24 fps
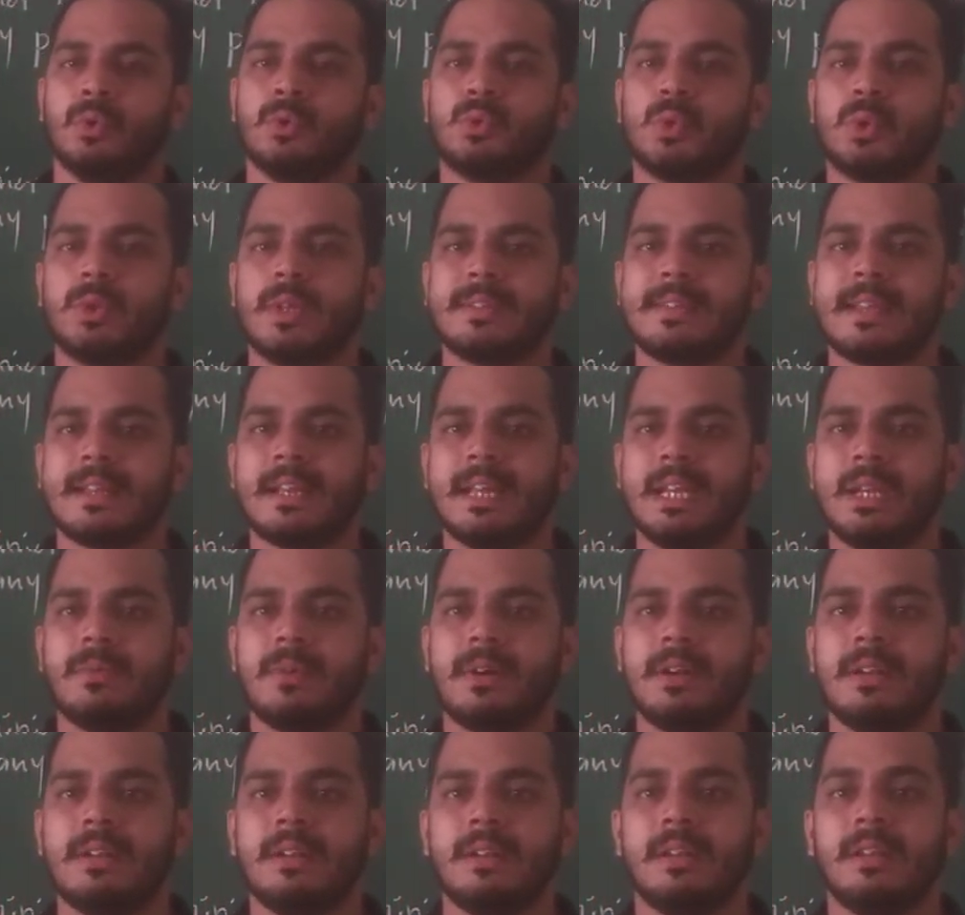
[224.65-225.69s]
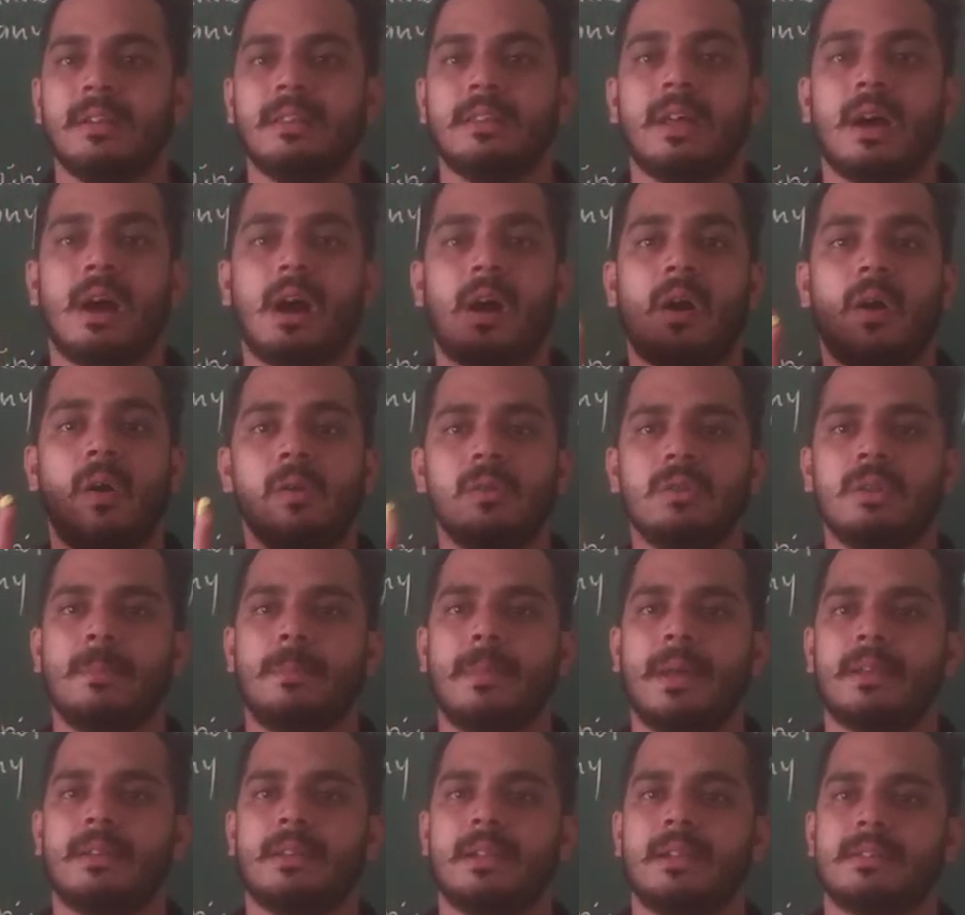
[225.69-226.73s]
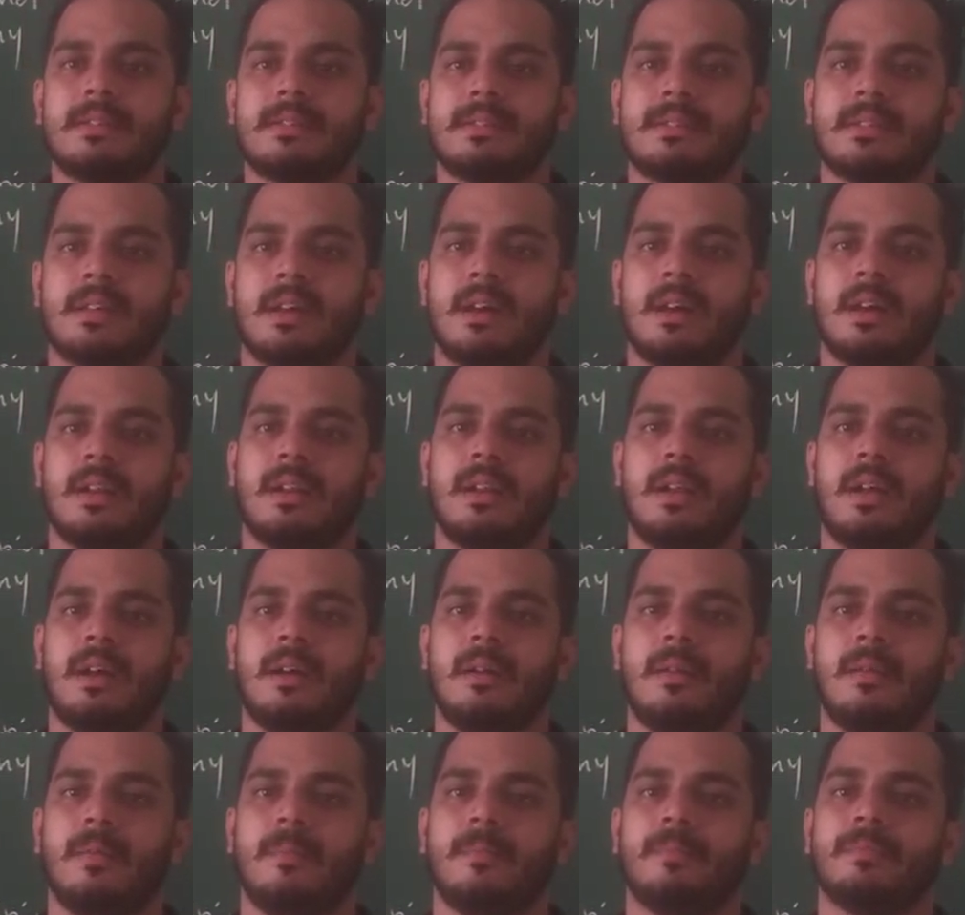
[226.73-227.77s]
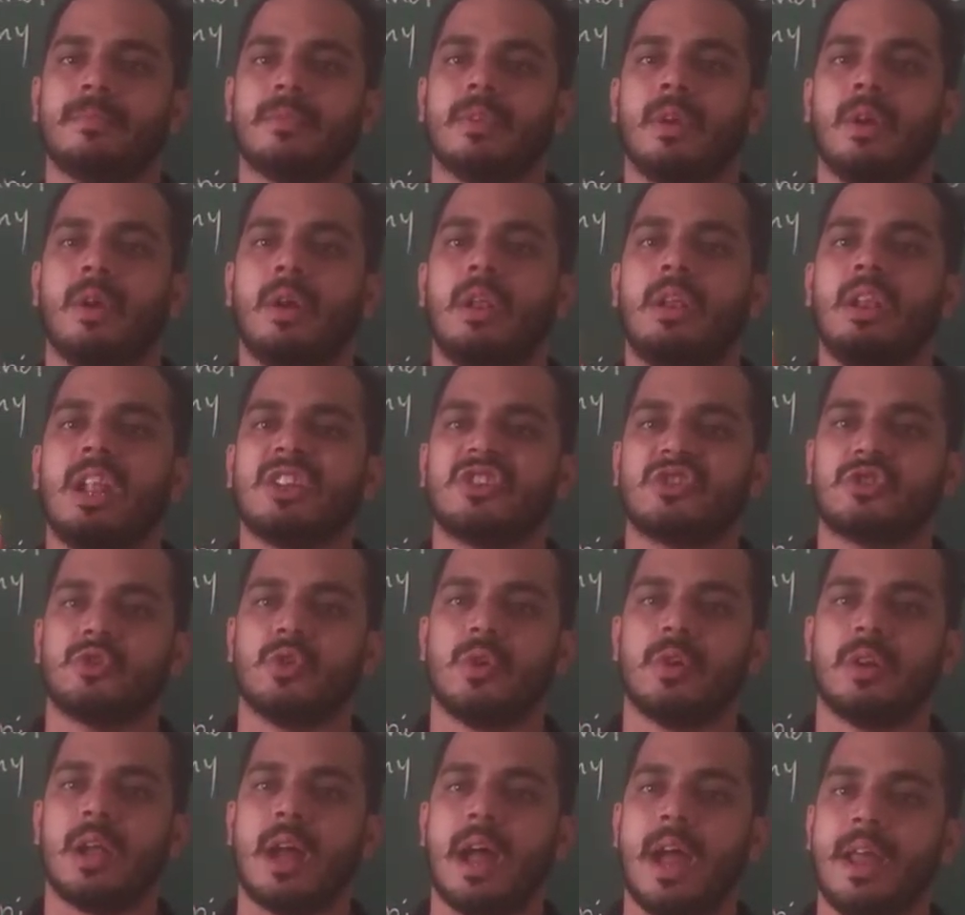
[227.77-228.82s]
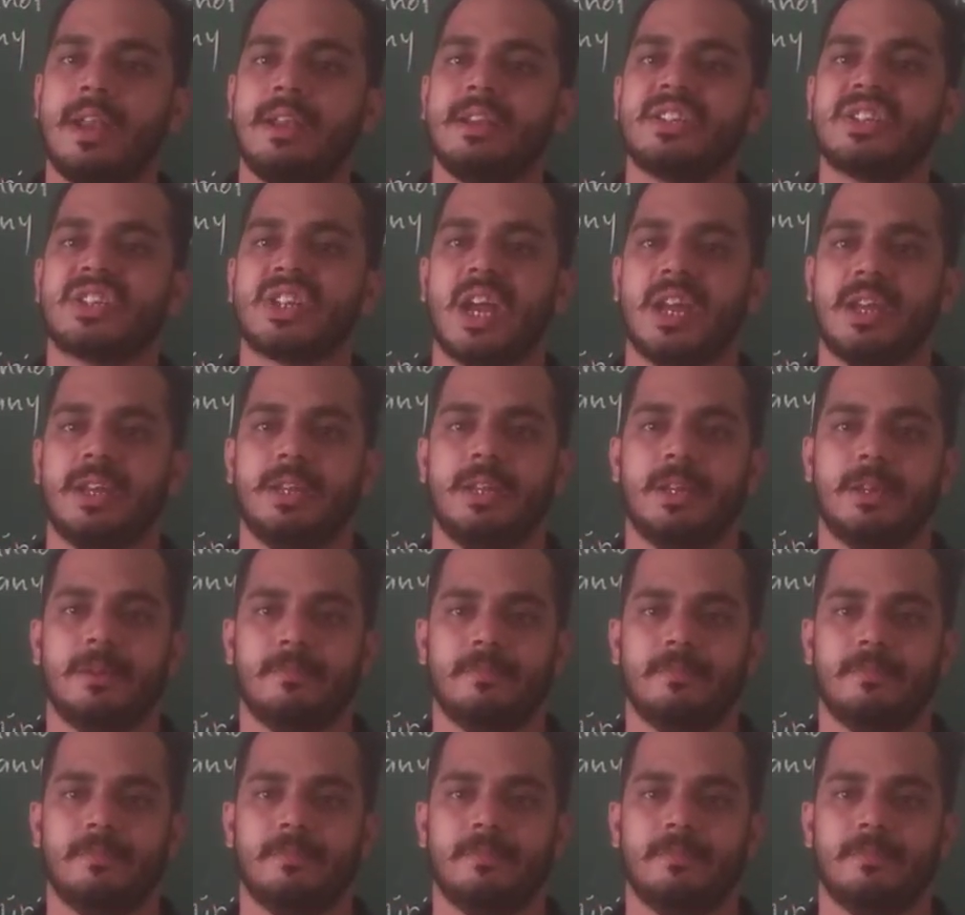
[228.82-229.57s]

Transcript: So the second one, all the metals are luster and shiny.